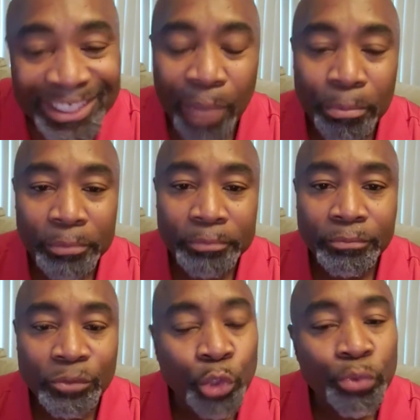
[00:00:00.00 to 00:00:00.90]
The
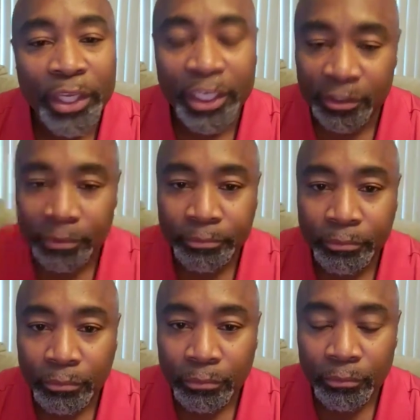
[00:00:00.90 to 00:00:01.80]
miracle, God told me
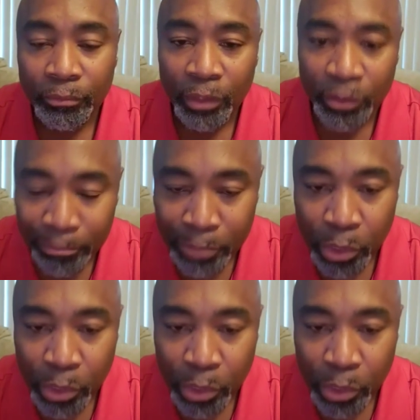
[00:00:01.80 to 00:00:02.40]
I was coming out